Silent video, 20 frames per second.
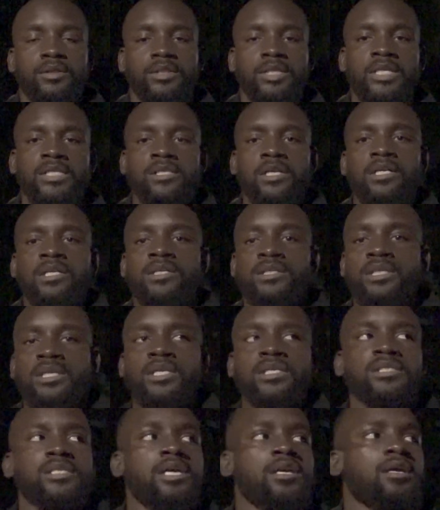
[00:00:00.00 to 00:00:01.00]
These are the
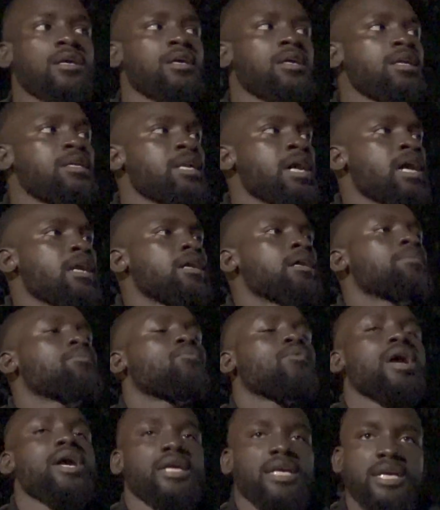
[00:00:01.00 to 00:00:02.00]
things that are not
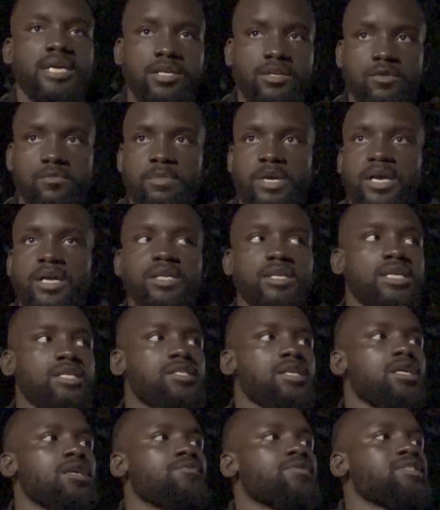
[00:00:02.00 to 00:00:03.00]
upright in you, man.
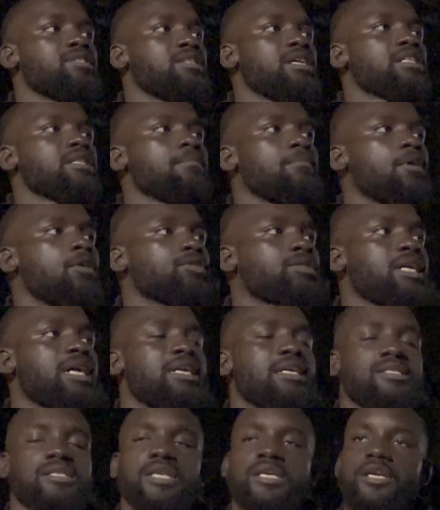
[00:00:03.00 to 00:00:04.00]
These are the reason that the Most High
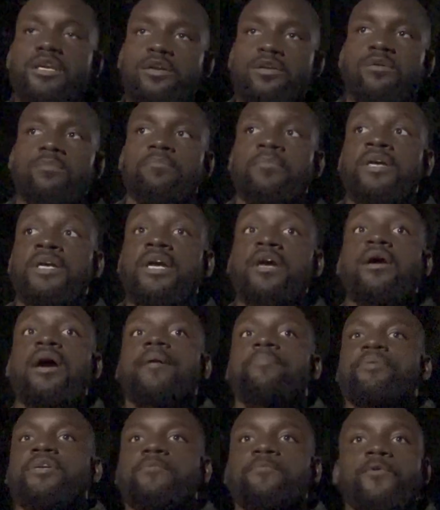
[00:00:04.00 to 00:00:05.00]
doesn't hear the, hear
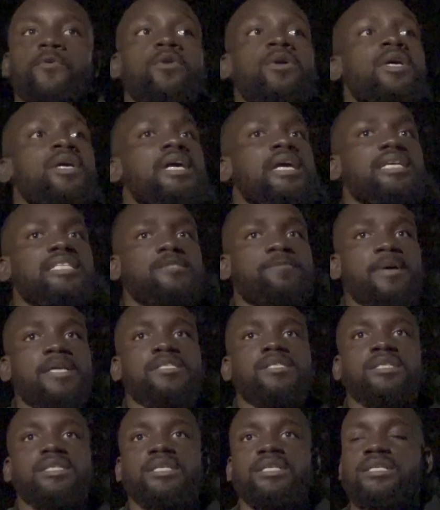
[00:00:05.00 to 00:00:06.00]
our people,
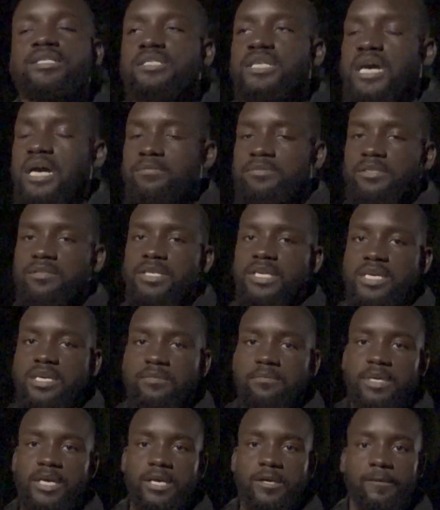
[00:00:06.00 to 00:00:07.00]
especially in the times of
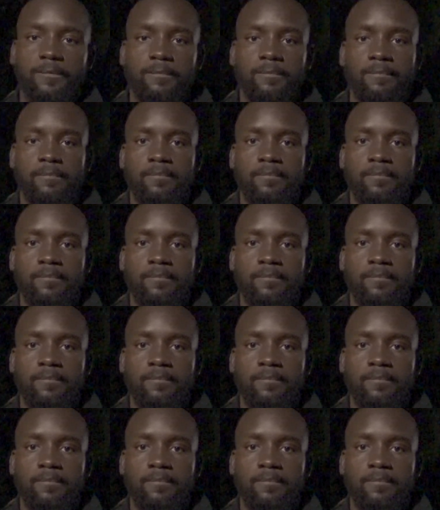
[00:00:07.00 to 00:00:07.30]
need, man.